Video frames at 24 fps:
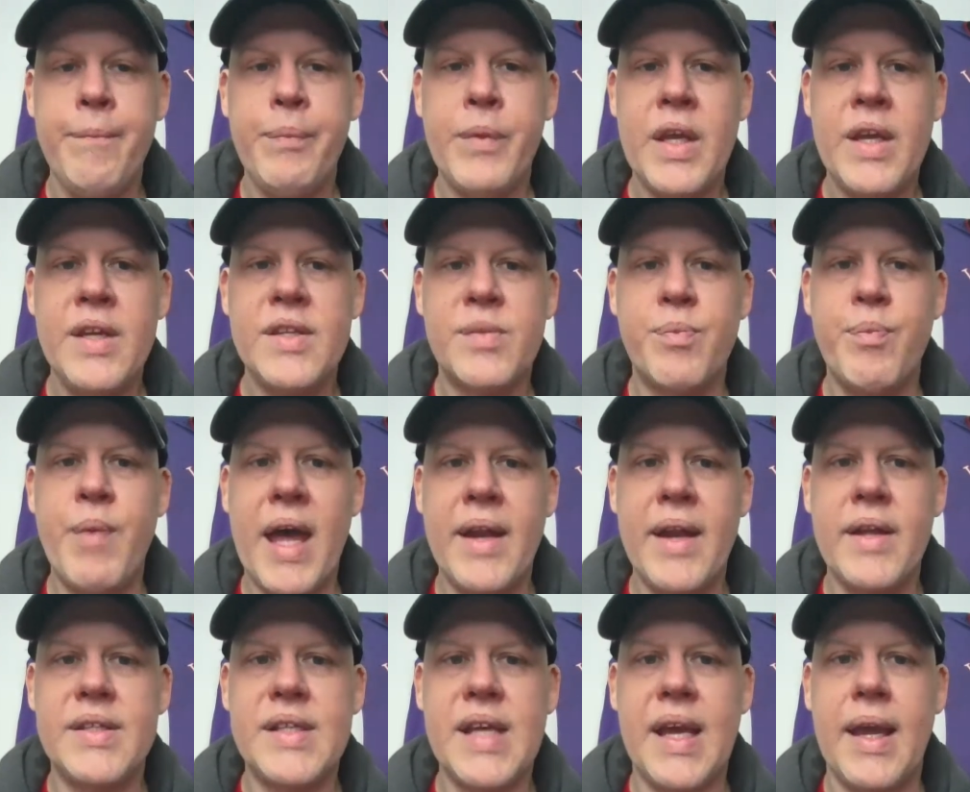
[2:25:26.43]
He's
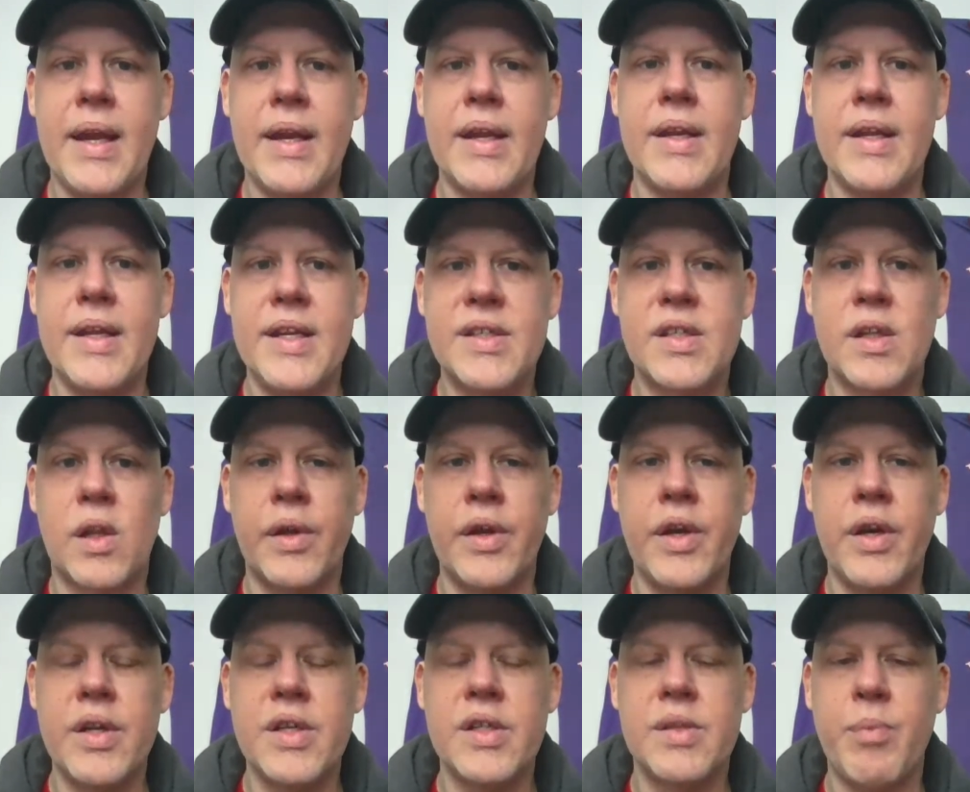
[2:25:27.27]
meditated. He's
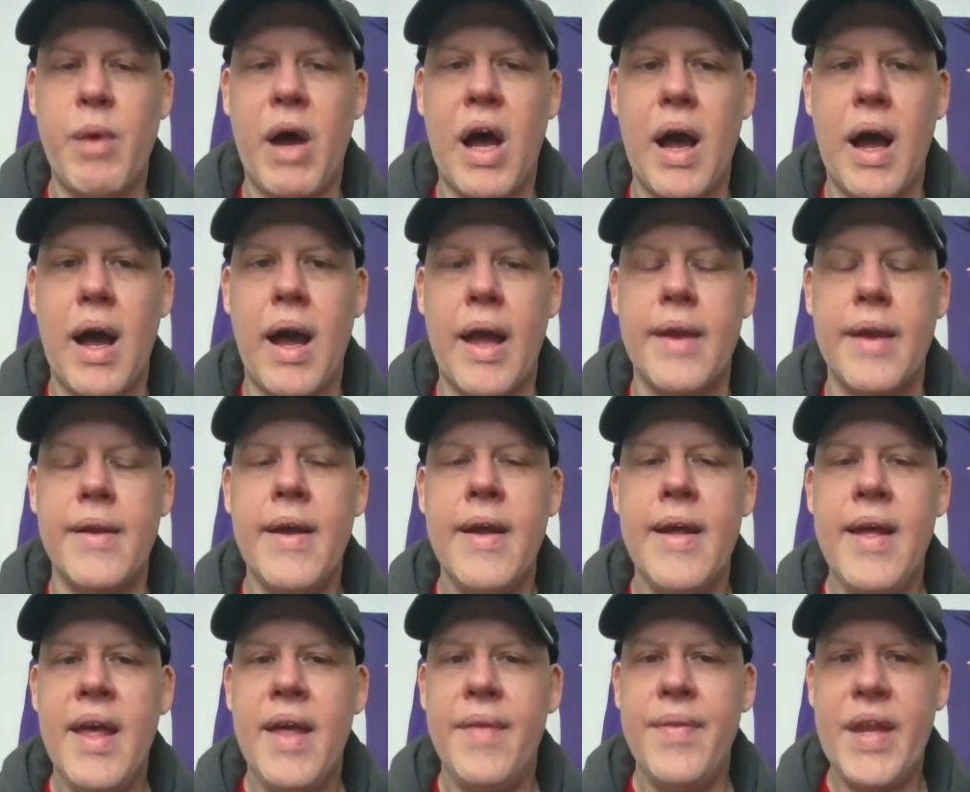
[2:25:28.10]
cleared his mind.
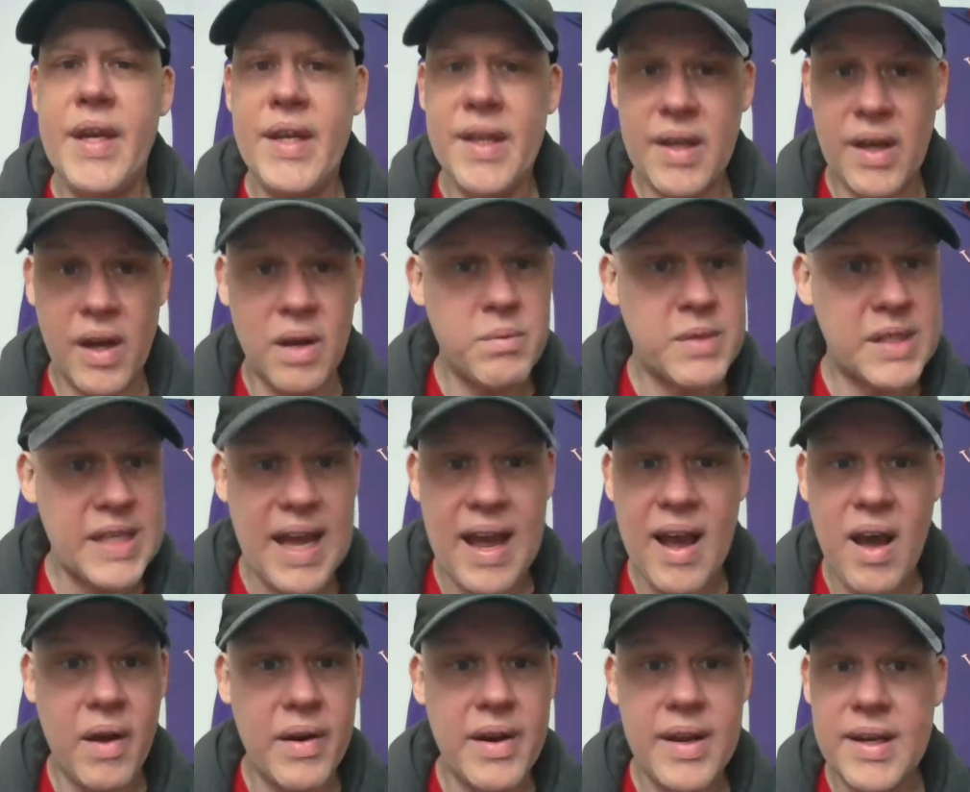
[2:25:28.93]
And then he comes
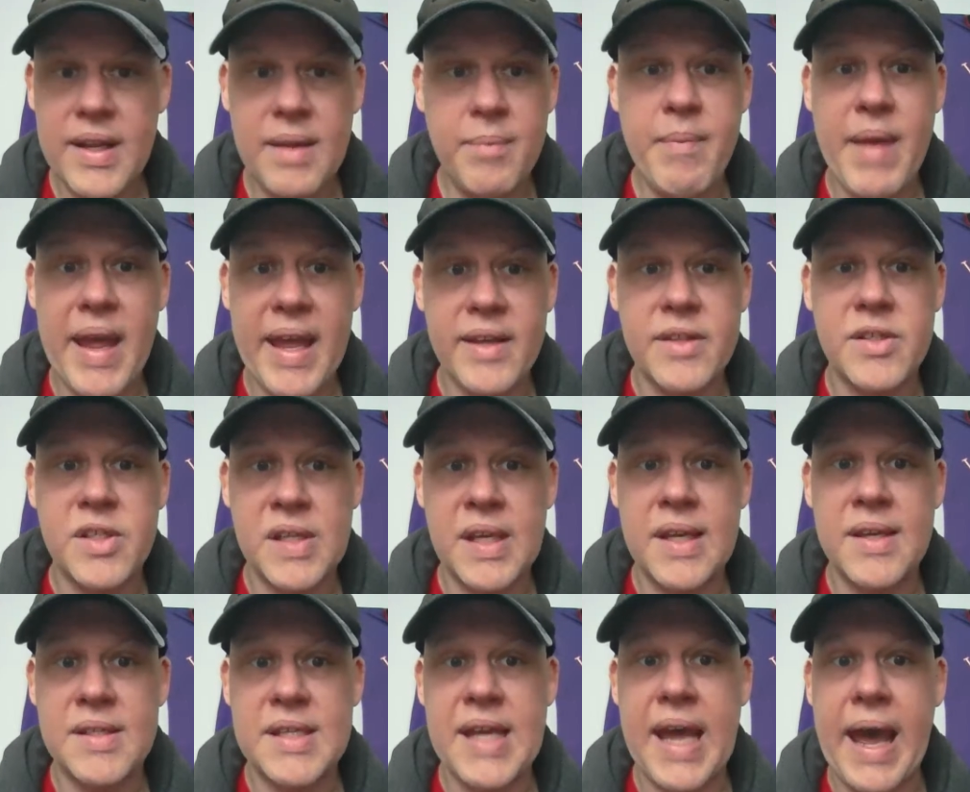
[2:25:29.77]
out and he makes
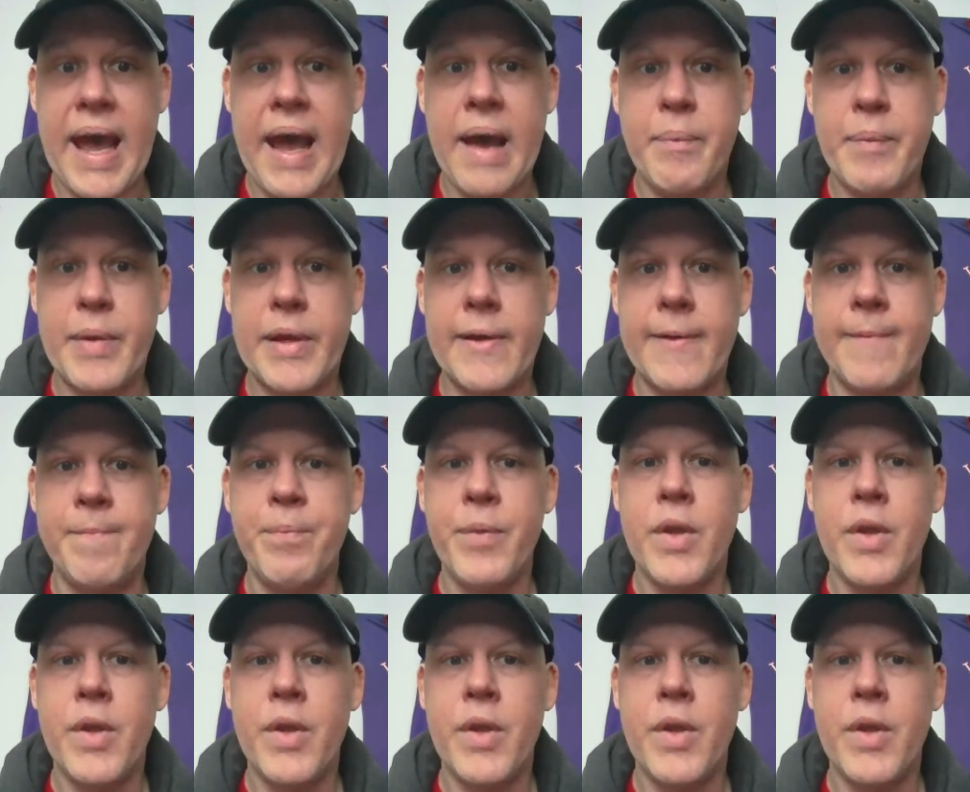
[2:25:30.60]
things happen.